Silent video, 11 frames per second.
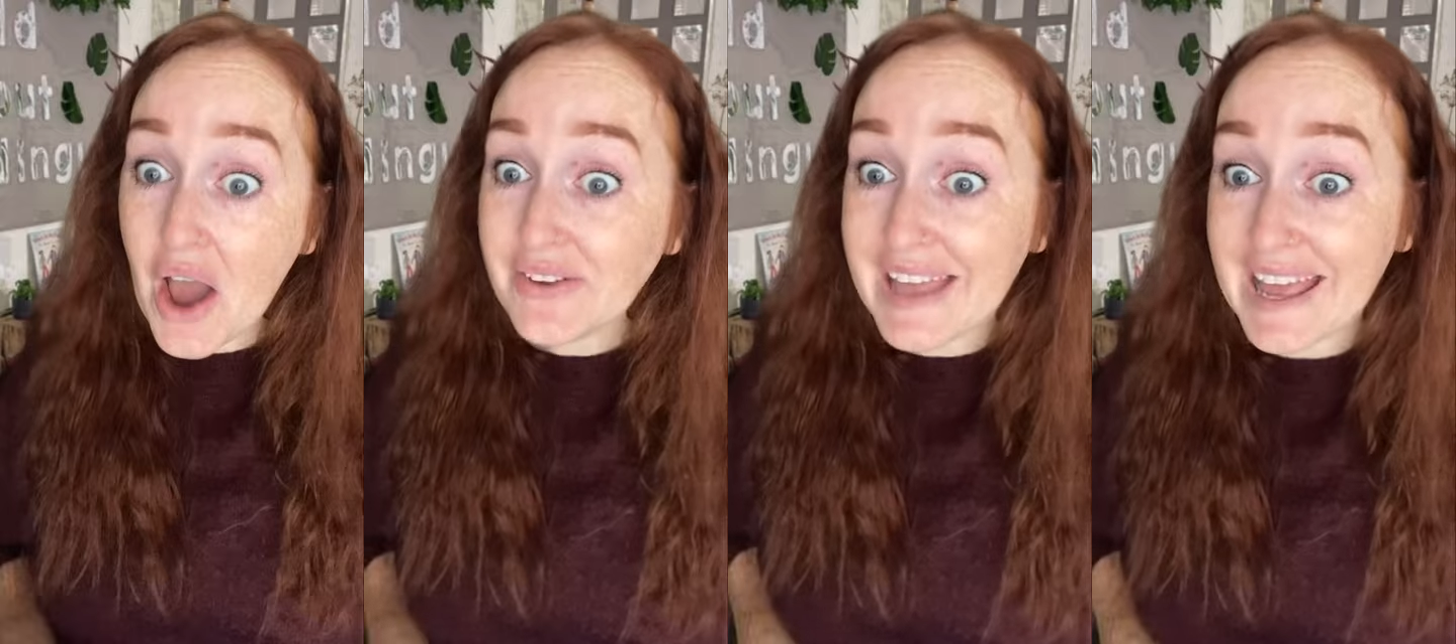
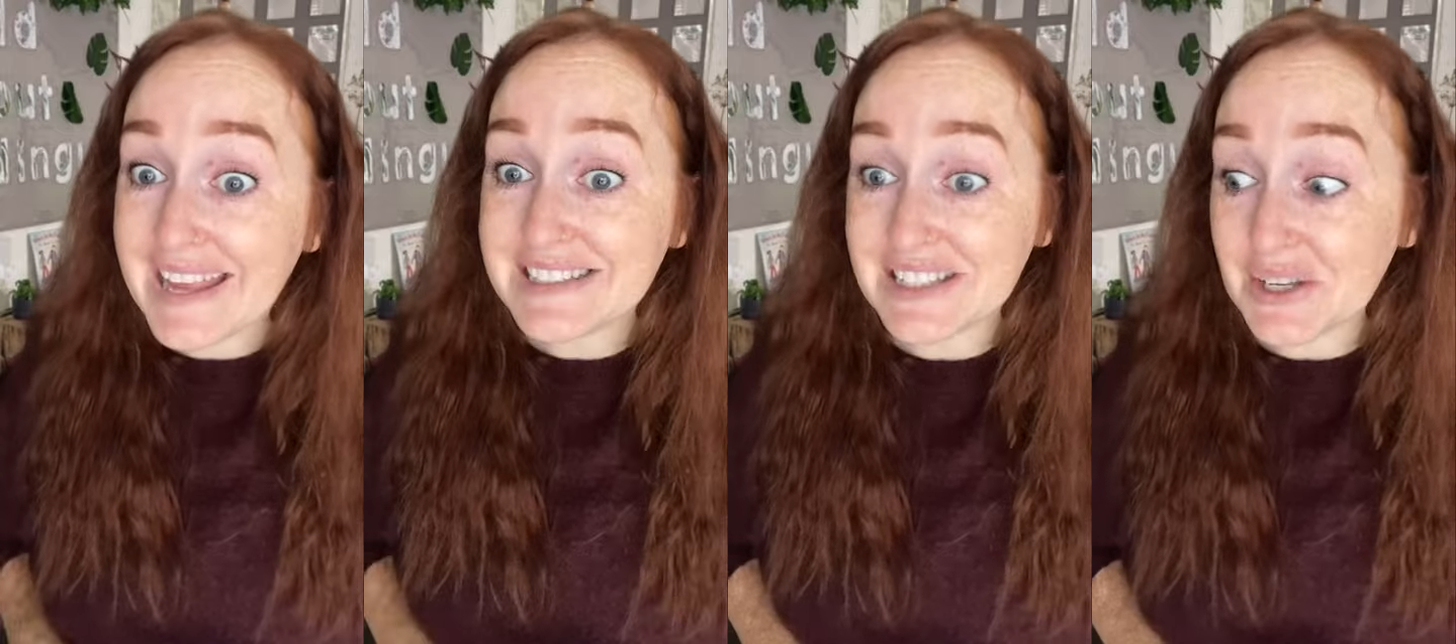
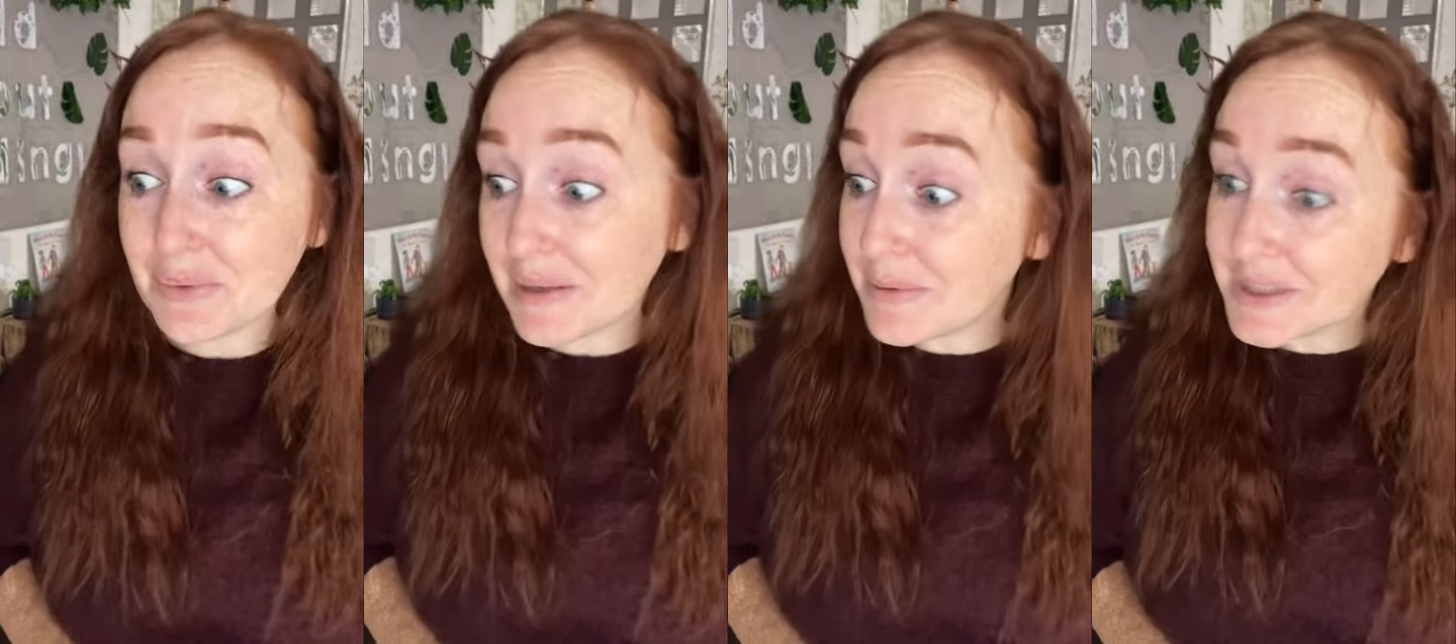Okay,
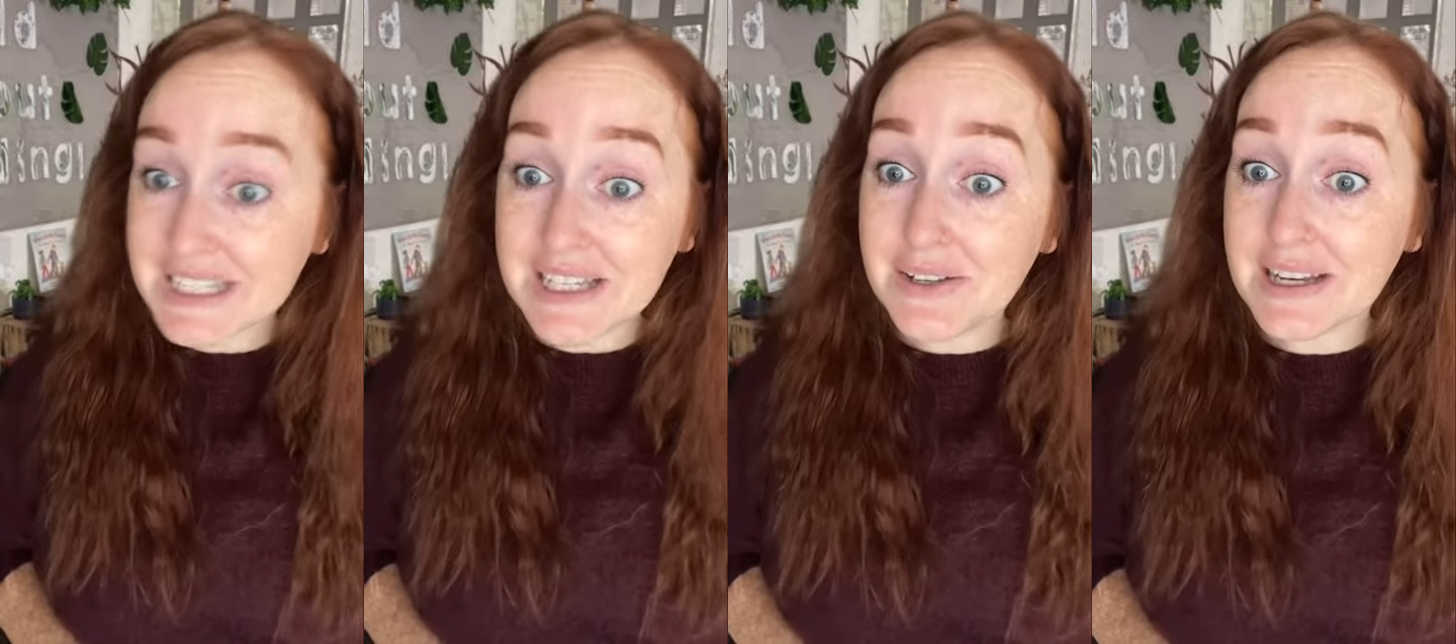so we
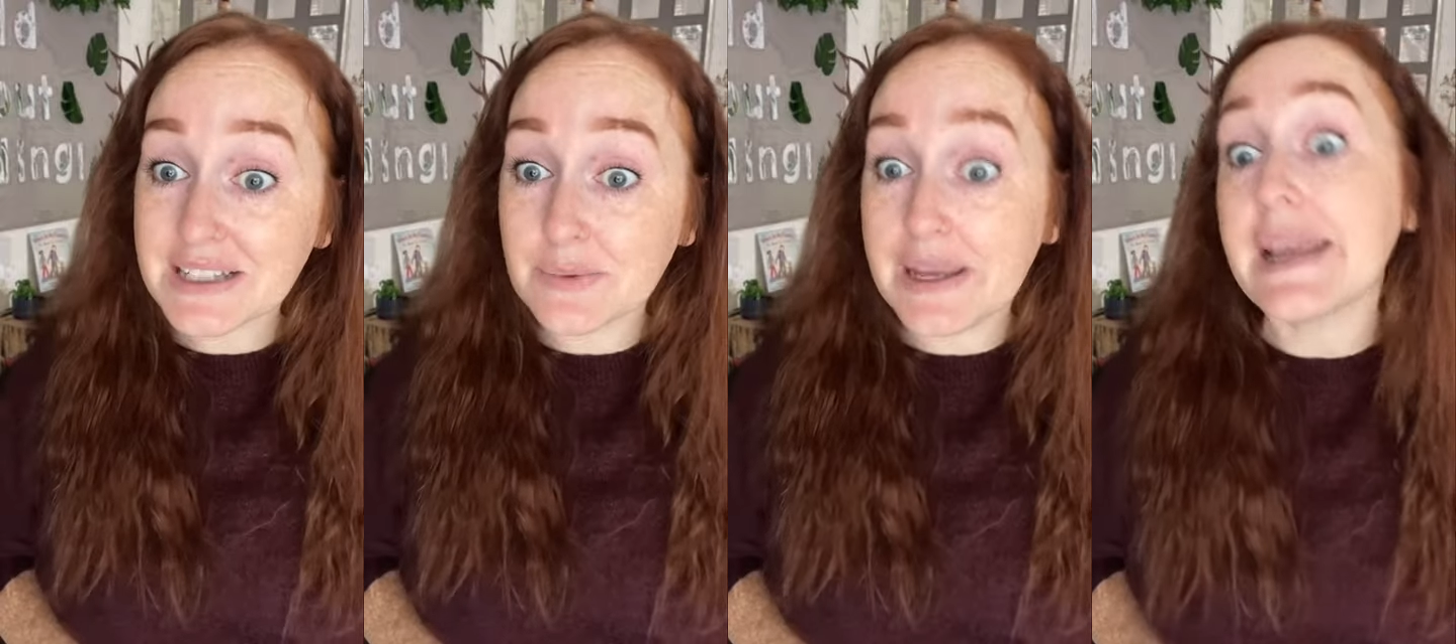will see you
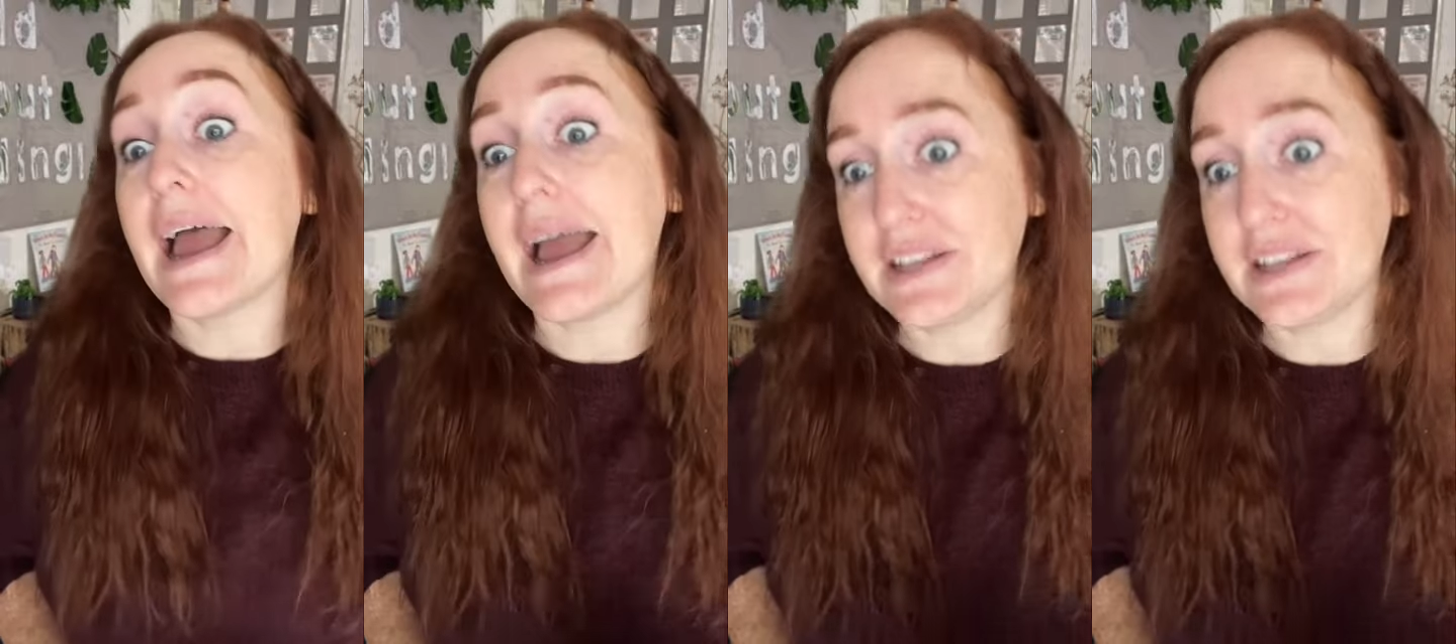next week.